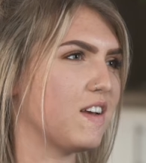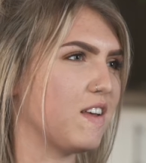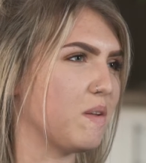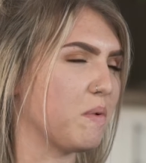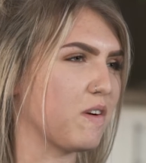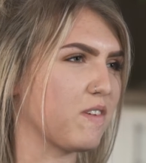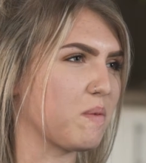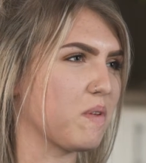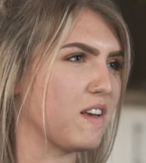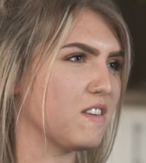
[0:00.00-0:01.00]
in the
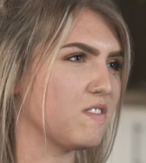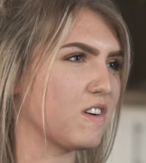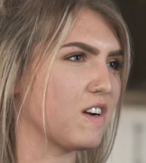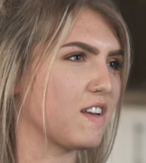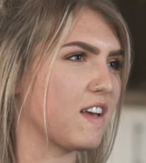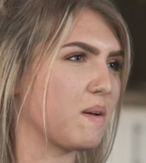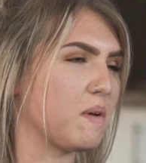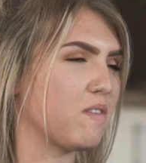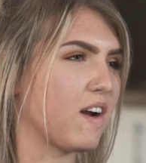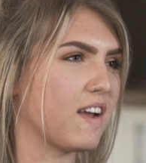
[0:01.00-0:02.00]
perfect place for her to kick
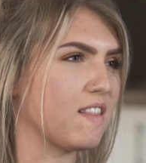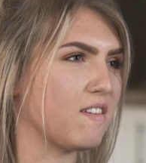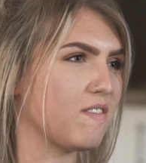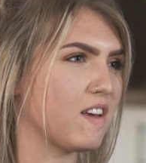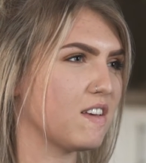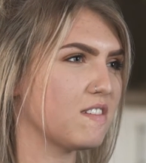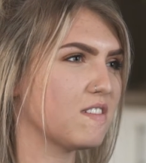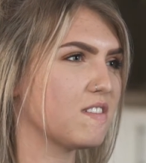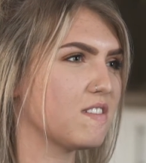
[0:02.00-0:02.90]
me right in the face.